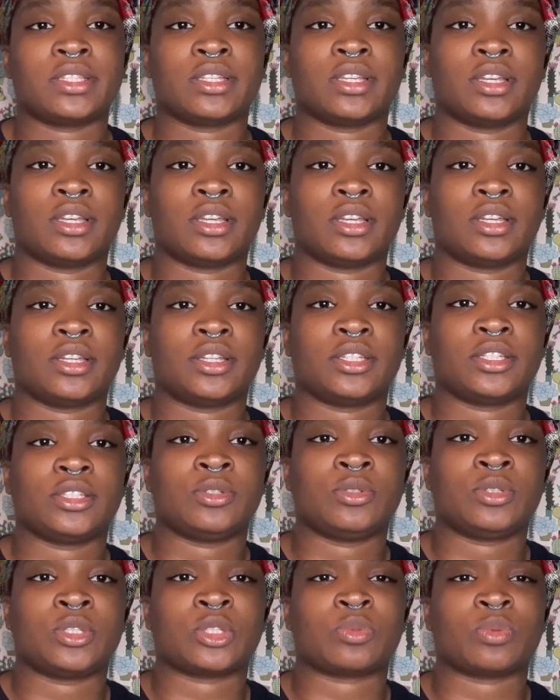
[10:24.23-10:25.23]

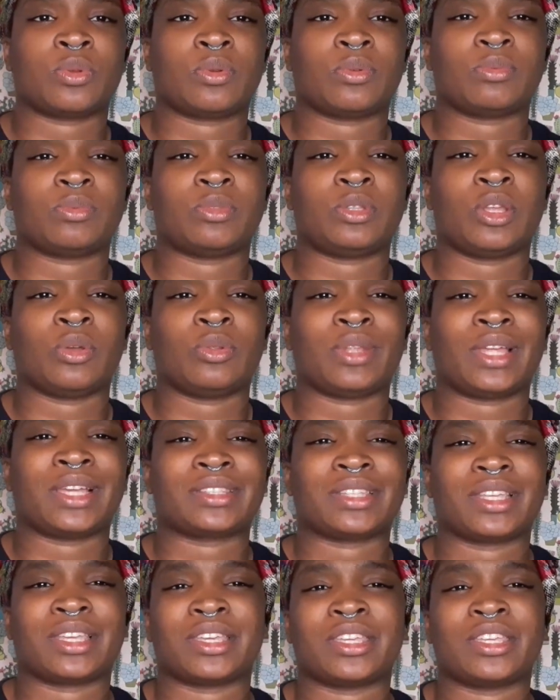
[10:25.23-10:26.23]
You just won't know like
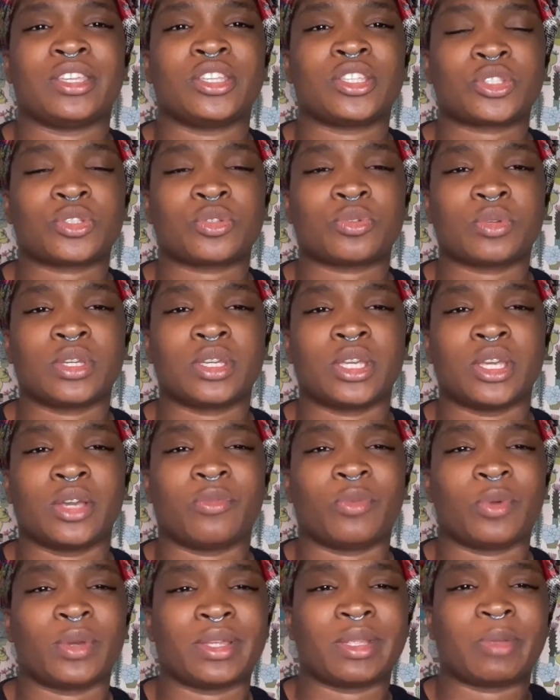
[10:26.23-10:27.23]
the history of
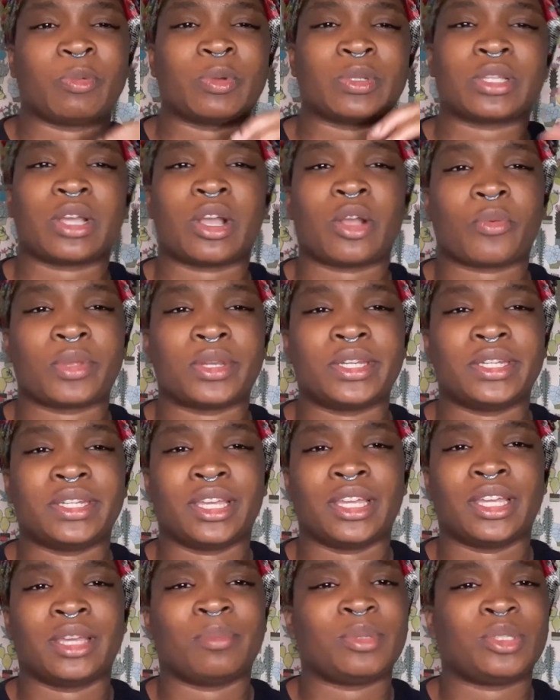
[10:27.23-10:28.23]
what was already
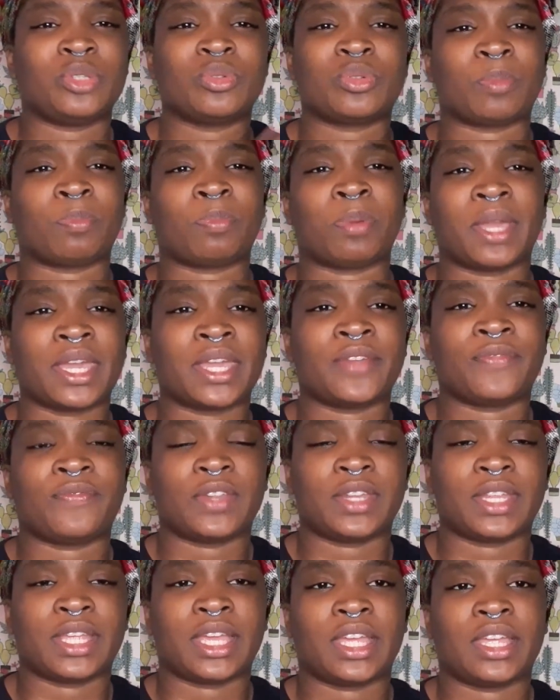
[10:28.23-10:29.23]
done, but you could pay for
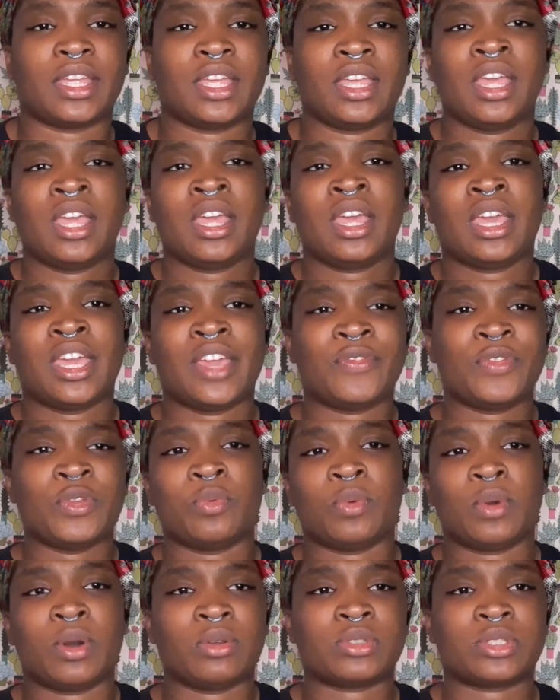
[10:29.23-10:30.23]
that if you
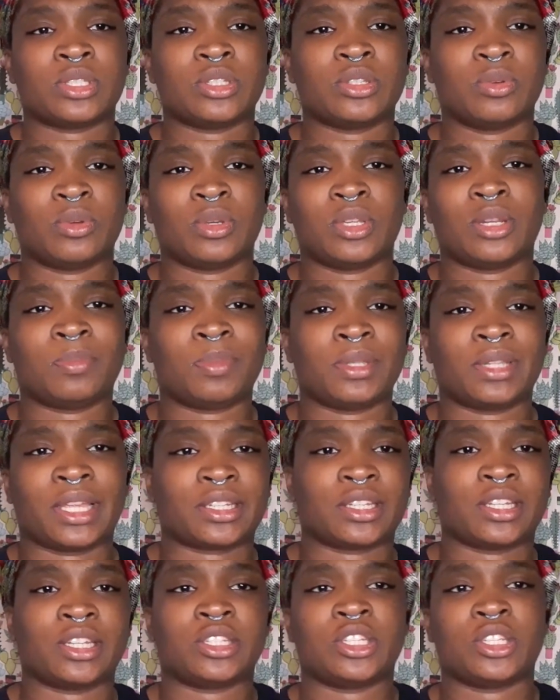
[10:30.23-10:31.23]
want to. It'll be
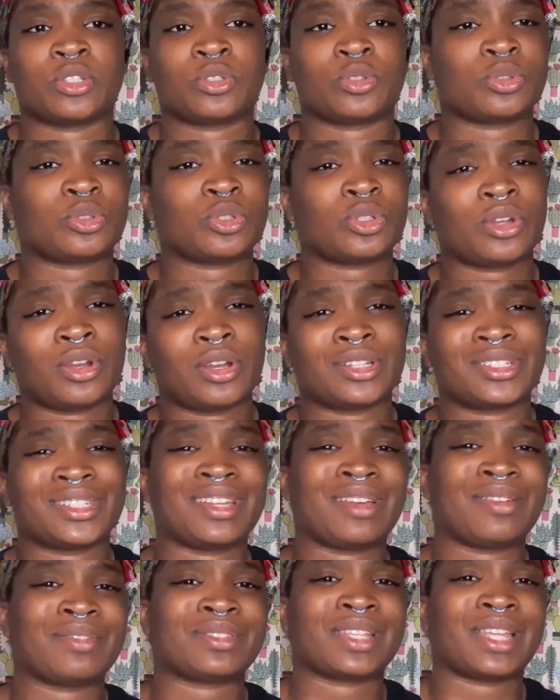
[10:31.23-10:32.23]
like an additional charge. And
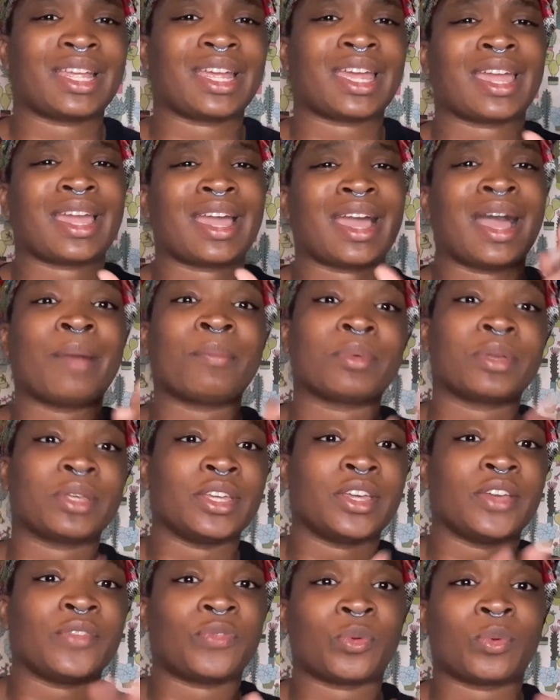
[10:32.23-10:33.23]
I was like, I'm
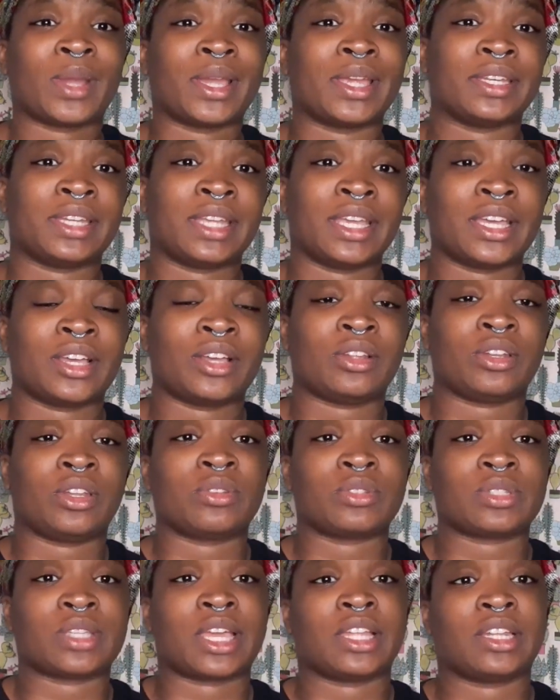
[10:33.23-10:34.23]
good for right now, as long
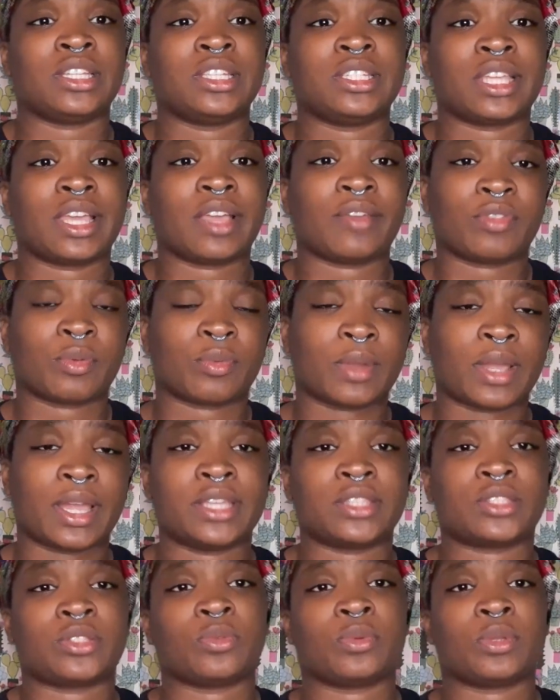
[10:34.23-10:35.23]
as I at least have the
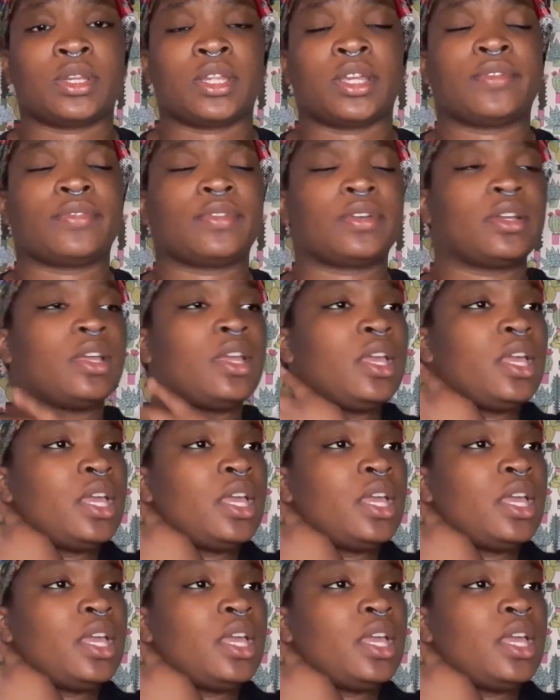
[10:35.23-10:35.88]
rights or whatever.